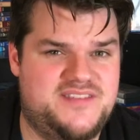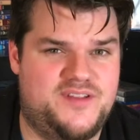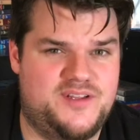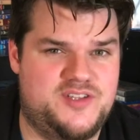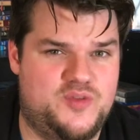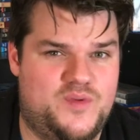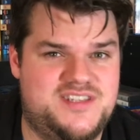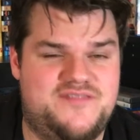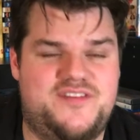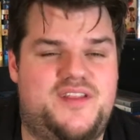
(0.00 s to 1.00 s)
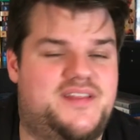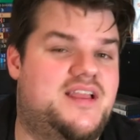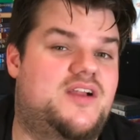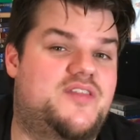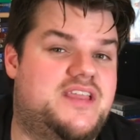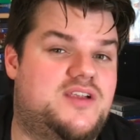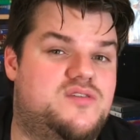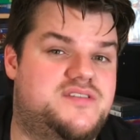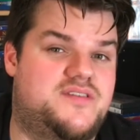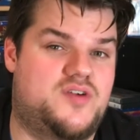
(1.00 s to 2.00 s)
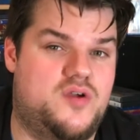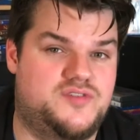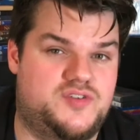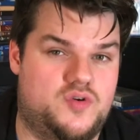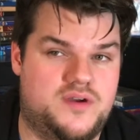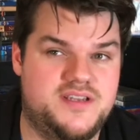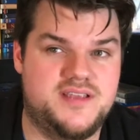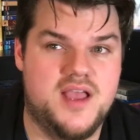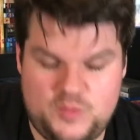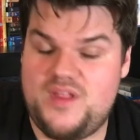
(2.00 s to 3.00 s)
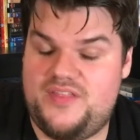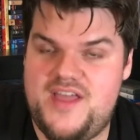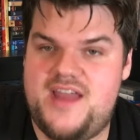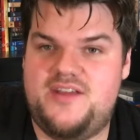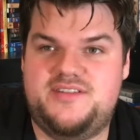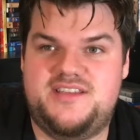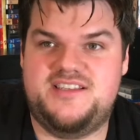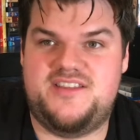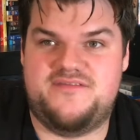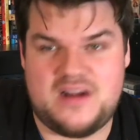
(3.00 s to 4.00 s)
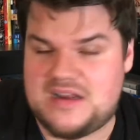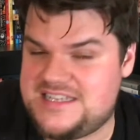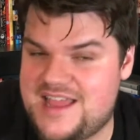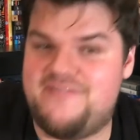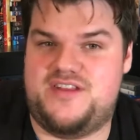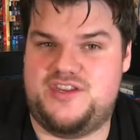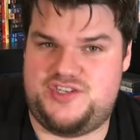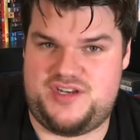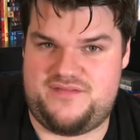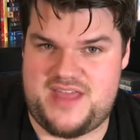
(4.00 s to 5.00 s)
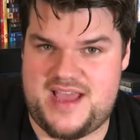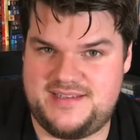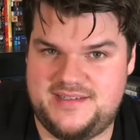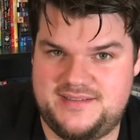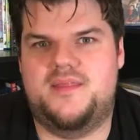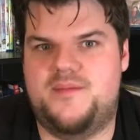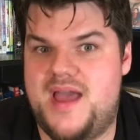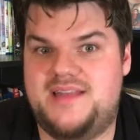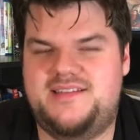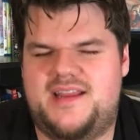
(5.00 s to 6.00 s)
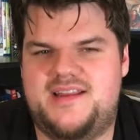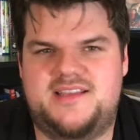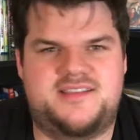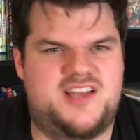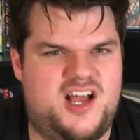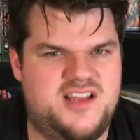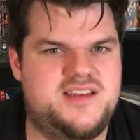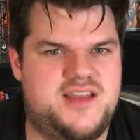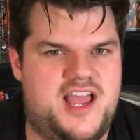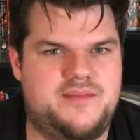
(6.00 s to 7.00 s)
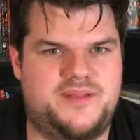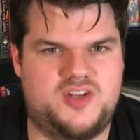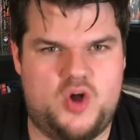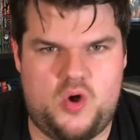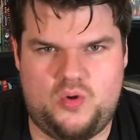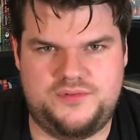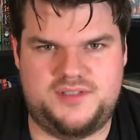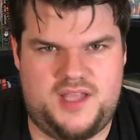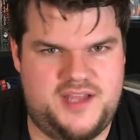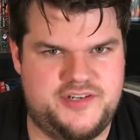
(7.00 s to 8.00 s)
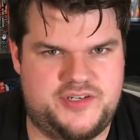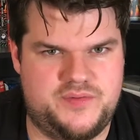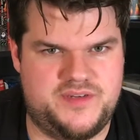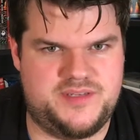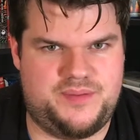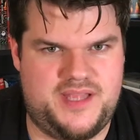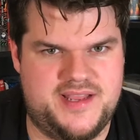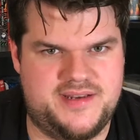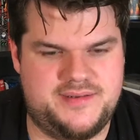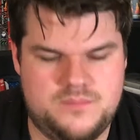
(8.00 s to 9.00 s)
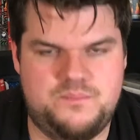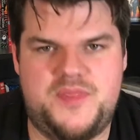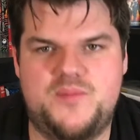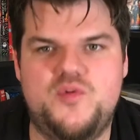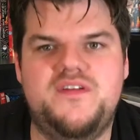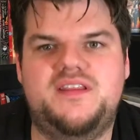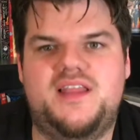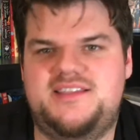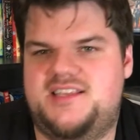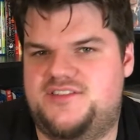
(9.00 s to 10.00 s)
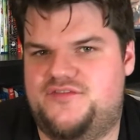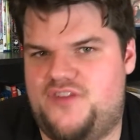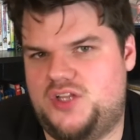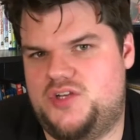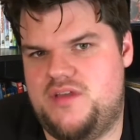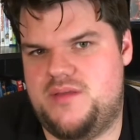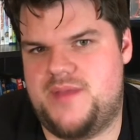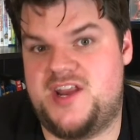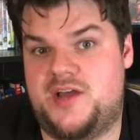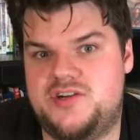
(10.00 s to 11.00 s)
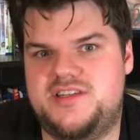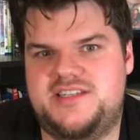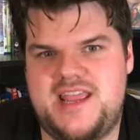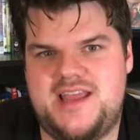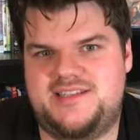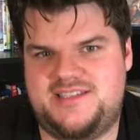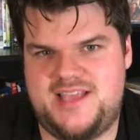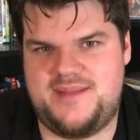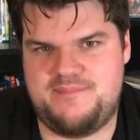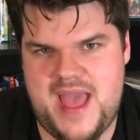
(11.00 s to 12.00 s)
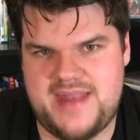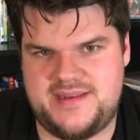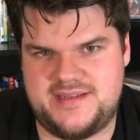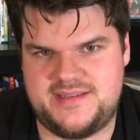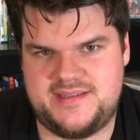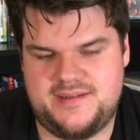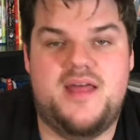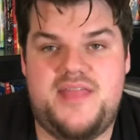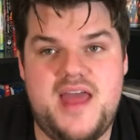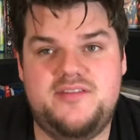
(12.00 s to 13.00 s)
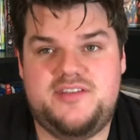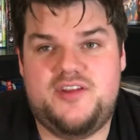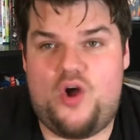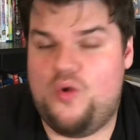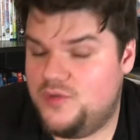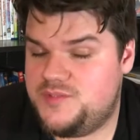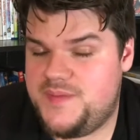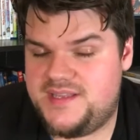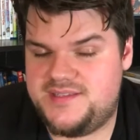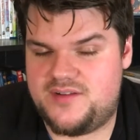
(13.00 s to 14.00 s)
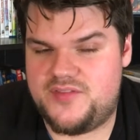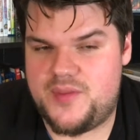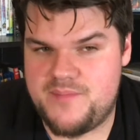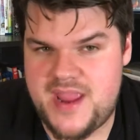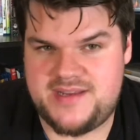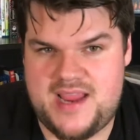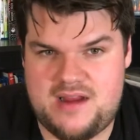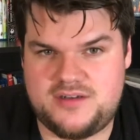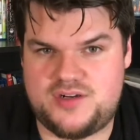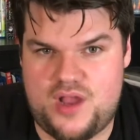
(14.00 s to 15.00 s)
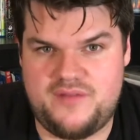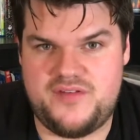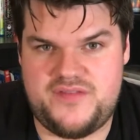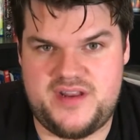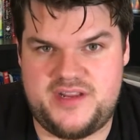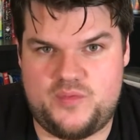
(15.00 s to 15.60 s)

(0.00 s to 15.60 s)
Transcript: villains are the ones that feel like they are the heroes of their own stories. Well, Thanos is the very definition of that. The Mad Titan has an undeniably cold logic to his plan, but the movie lets us follow him and understand said madness. Thanos could almost be considered the main character of Infinity